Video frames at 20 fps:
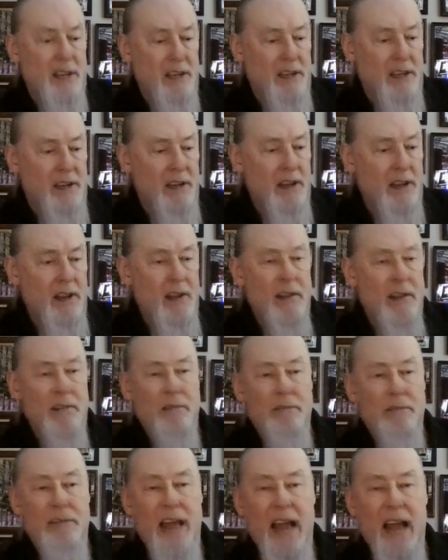Vin.
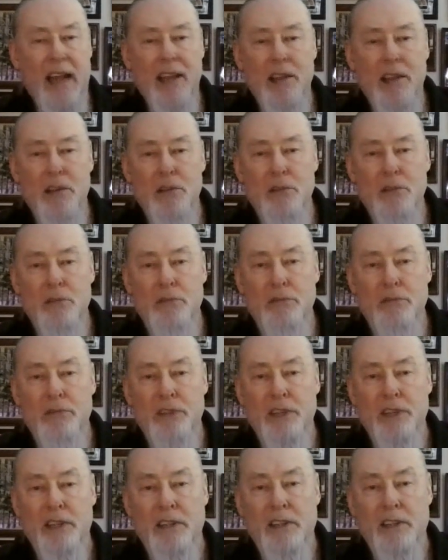
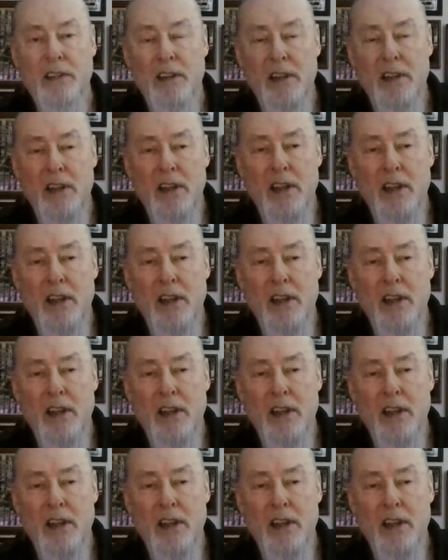Vacu Vin.